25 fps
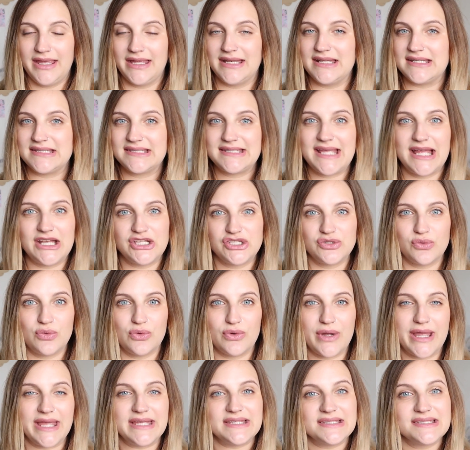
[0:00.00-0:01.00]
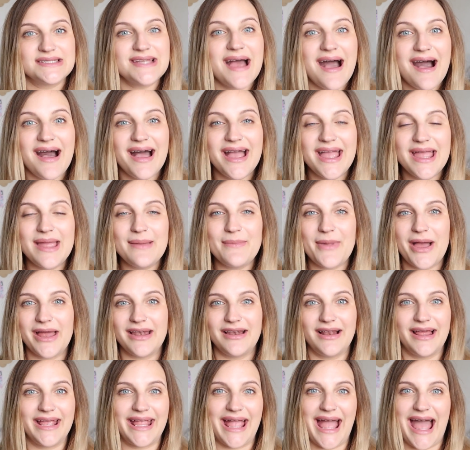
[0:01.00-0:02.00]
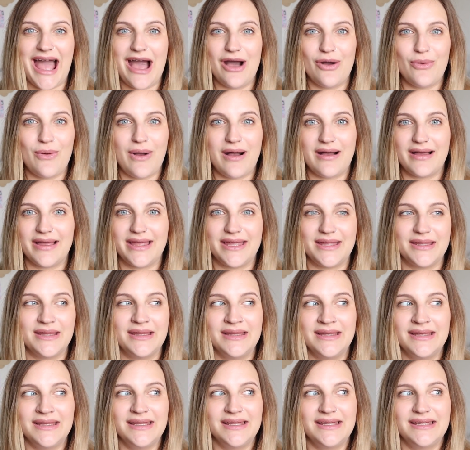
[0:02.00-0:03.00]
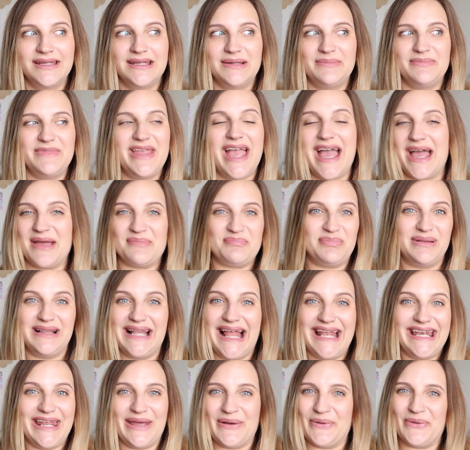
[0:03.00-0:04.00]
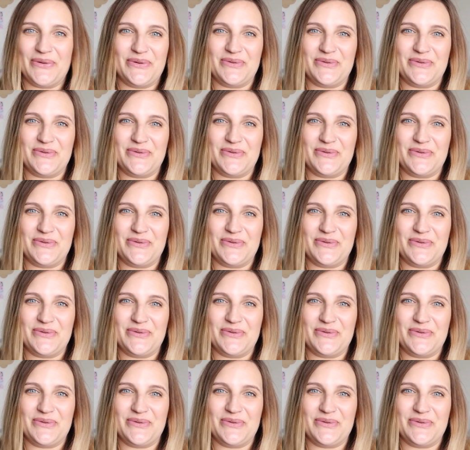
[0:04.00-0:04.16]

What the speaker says: gonna schedule his time and like how I plan it